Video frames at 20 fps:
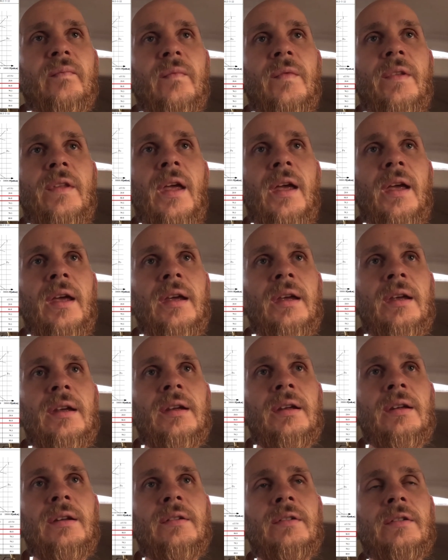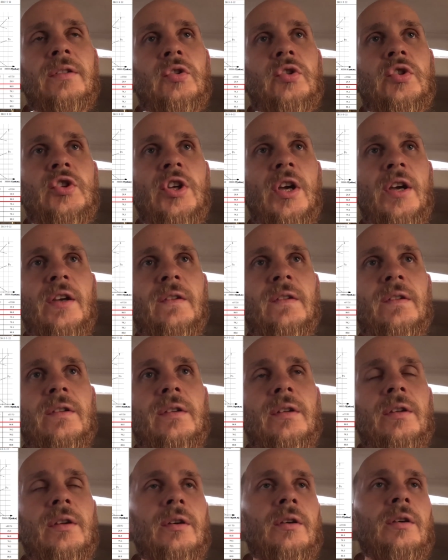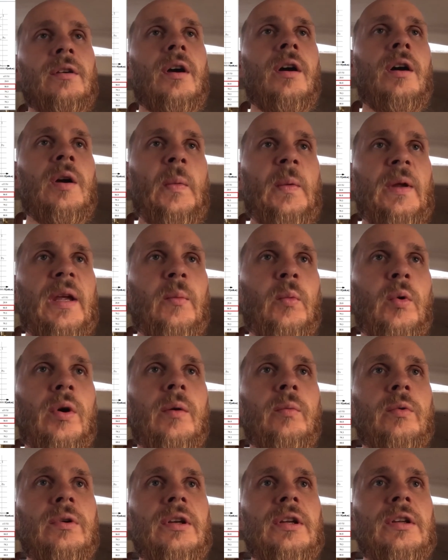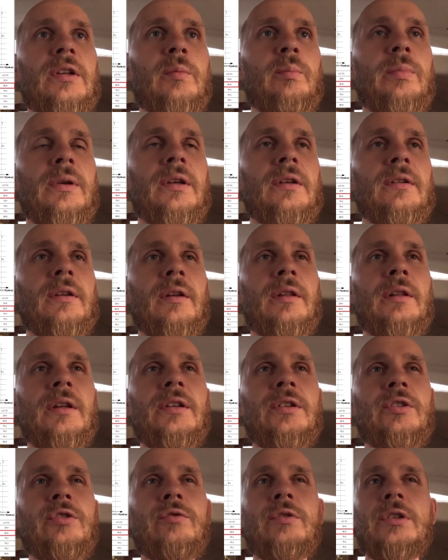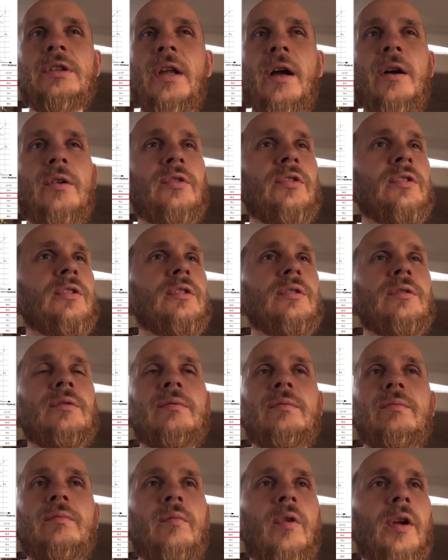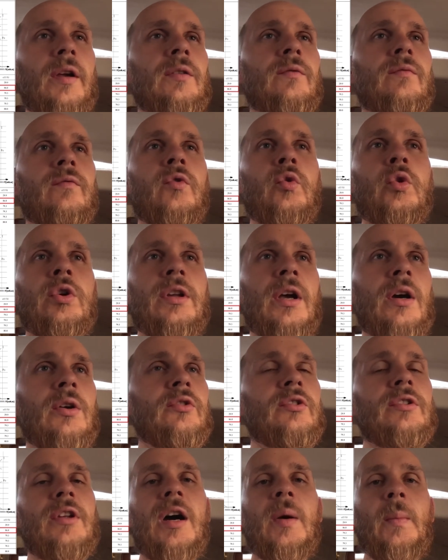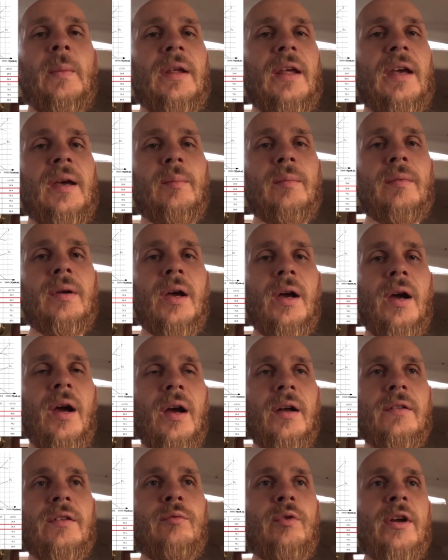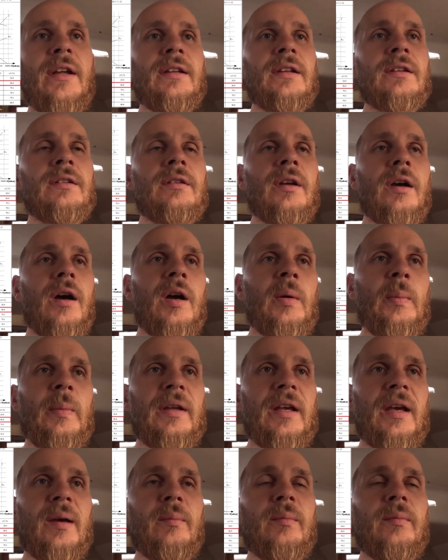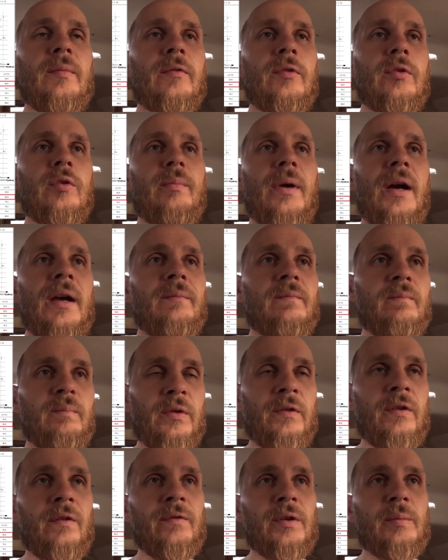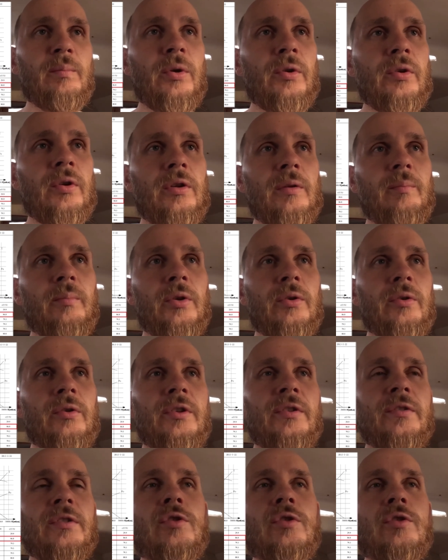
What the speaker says: they suggest the RPM what I would need to be is at least 3000, like 4000 RPM. The rated RPM for my Pacific model and more is